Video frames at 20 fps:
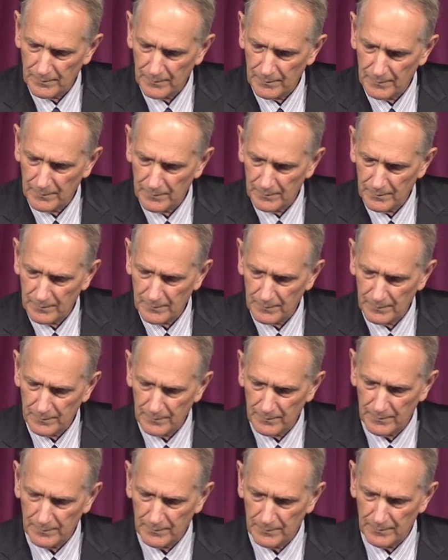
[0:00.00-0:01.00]

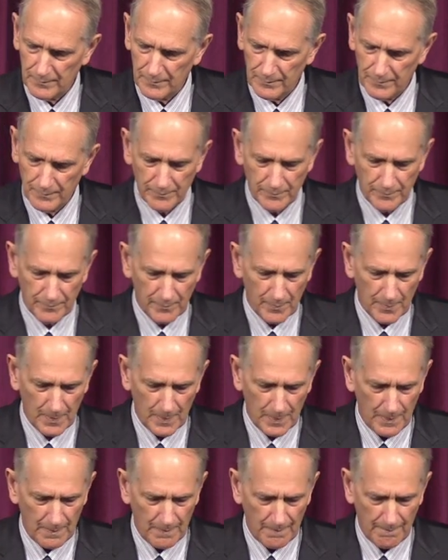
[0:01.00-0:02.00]

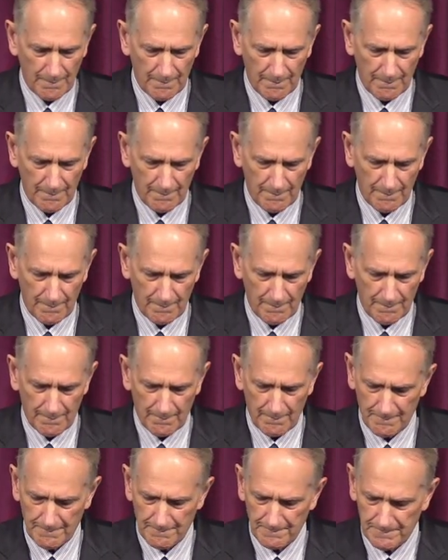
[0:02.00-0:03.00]

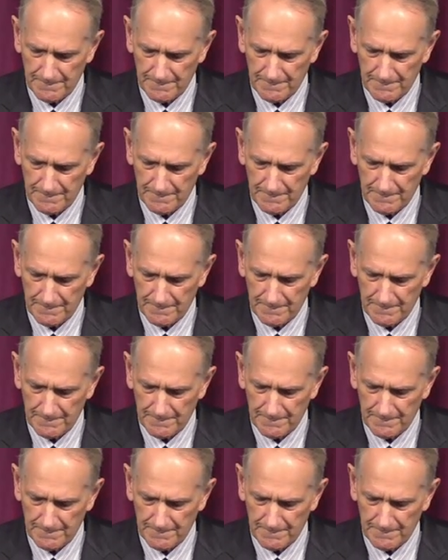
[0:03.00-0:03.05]
[no speech]